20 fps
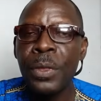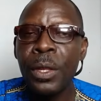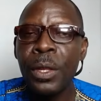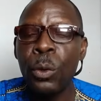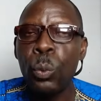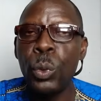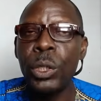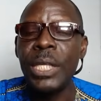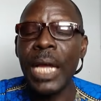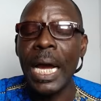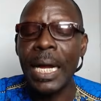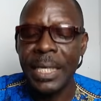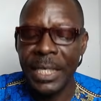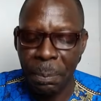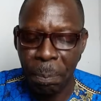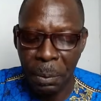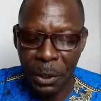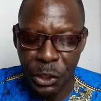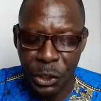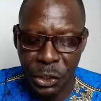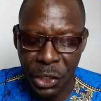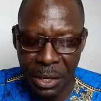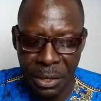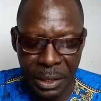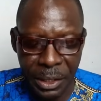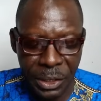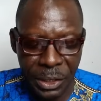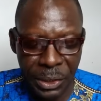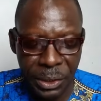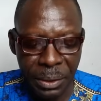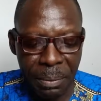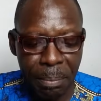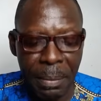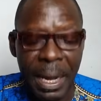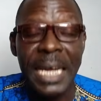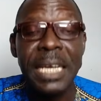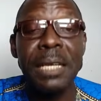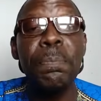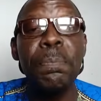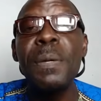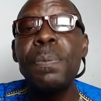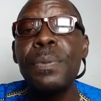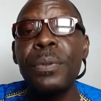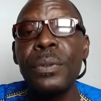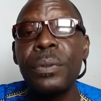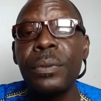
which are deeply cherished by people.